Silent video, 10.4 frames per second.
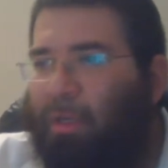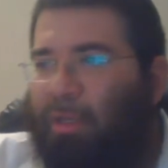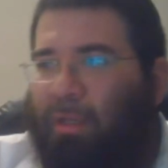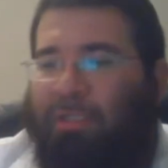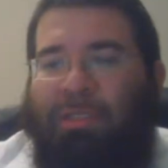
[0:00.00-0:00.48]

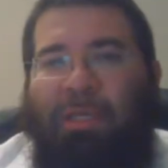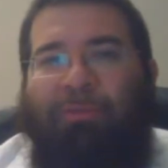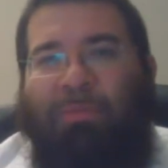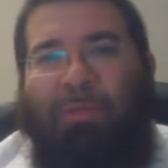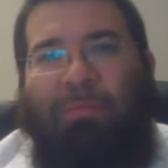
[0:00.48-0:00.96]
Let's give
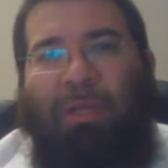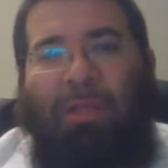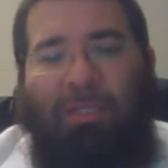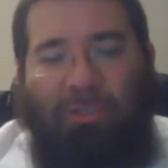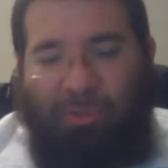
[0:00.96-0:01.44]
him some.
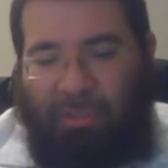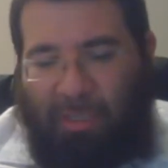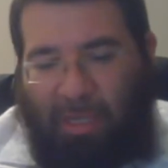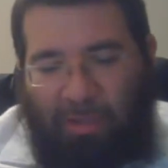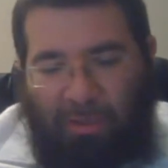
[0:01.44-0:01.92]
Let's learn
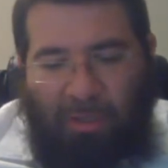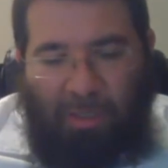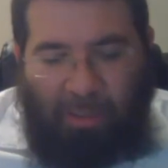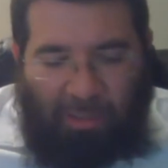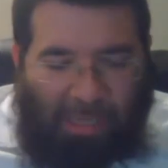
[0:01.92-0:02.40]
together.
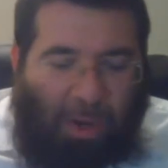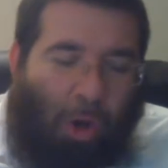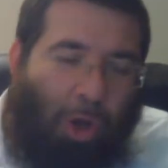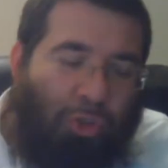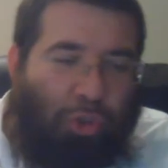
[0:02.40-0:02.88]
Yeah.
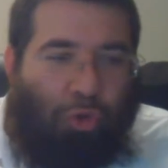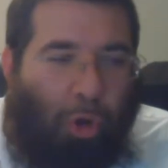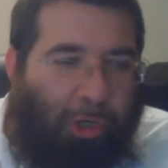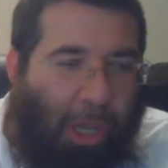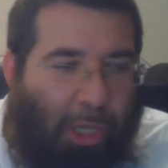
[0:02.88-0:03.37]
Oh, it's
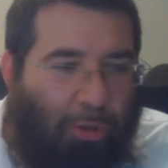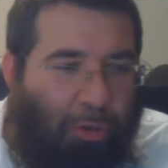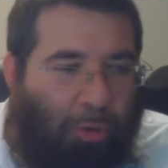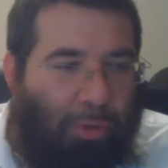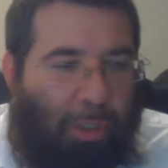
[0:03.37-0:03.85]
annoying. I hate
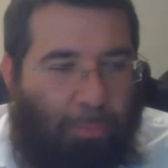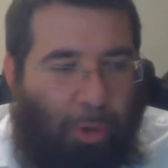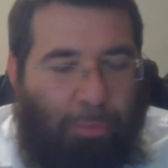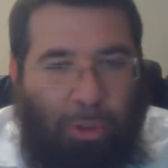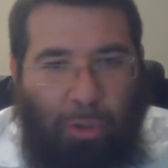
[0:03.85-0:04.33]
learning with that
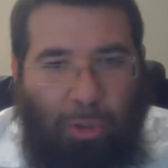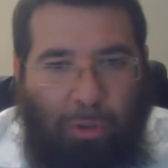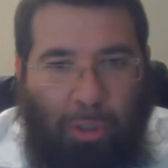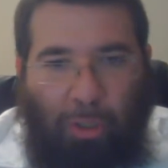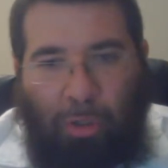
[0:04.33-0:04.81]
boy
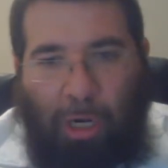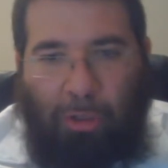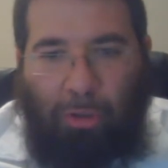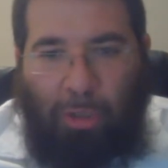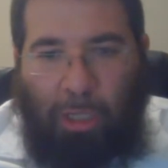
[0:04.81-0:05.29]
because, or
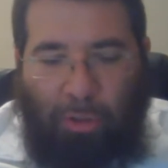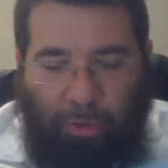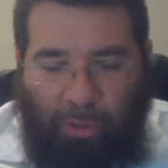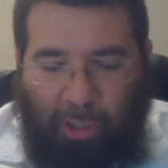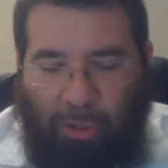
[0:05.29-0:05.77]
I don't like
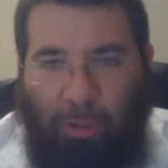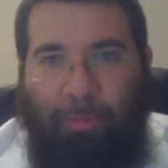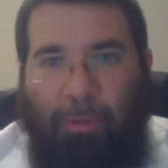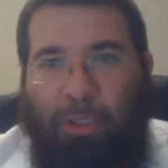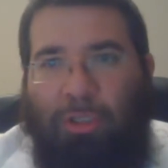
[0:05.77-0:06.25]
learning with that girl
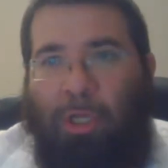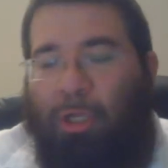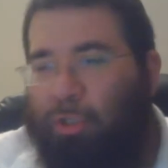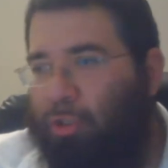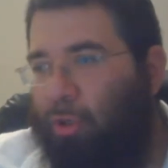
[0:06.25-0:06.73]
because
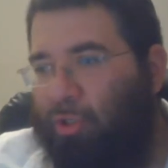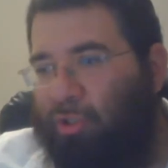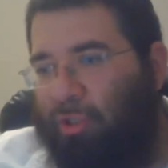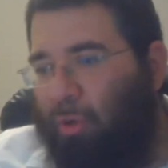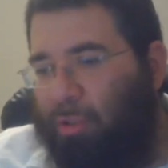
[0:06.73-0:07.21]
she's
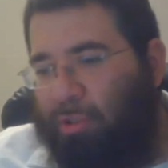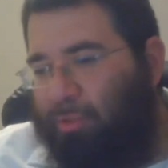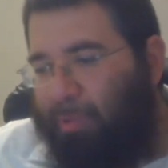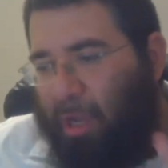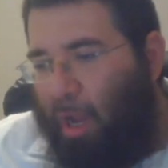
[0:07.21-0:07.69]
always
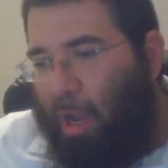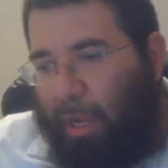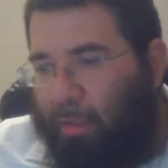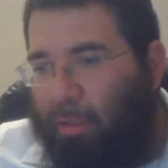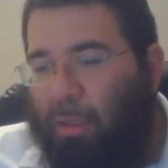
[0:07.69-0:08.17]
behind.